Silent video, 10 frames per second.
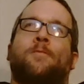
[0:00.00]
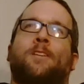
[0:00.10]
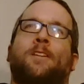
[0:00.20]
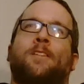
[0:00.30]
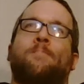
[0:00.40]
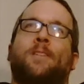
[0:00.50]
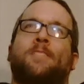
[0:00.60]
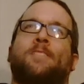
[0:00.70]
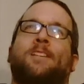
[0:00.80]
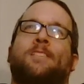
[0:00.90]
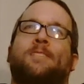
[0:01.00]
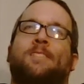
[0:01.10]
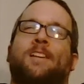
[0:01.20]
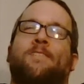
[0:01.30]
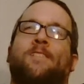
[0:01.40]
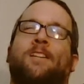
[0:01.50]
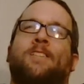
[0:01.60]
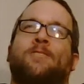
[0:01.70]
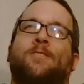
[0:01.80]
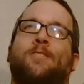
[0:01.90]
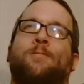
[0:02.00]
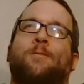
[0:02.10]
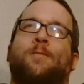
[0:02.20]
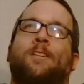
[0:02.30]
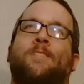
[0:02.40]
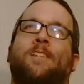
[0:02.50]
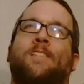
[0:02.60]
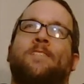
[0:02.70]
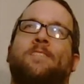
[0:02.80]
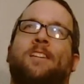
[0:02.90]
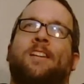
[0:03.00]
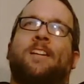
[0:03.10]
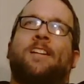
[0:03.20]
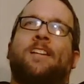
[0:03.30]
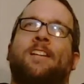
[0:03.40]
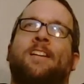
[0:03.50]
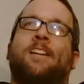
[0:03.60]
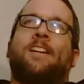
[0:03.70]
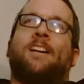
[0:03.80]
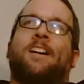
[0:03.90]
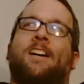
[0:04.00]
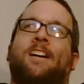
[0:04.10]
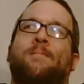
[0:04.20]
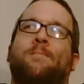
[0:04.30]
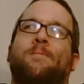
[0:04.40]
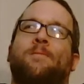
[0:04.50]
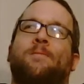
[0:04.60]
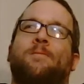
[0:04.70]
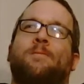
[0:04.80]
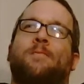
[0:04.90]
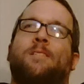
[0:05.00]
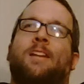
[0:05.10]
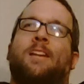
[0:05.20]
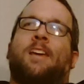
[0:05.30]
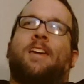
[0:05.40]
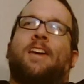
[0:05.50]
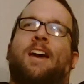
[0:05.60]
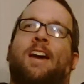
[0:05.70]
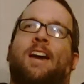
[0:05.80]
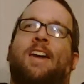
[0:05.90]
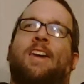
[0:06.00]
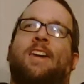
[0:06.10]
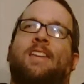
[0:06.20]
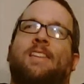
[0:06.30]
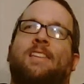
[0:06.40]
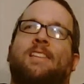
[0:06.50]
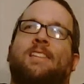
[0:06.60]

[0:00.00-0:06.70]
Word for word: movie, but it's it's definitely an enjoyable one if you haven't seen it. Um, and like I,